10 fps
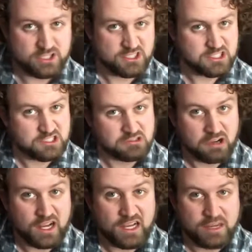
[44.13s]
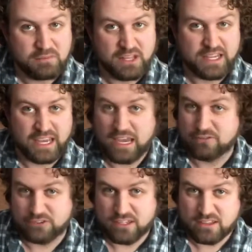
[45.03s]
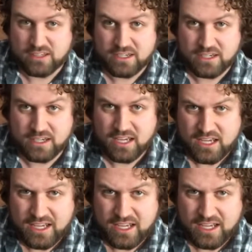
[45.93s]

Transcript: describe like everything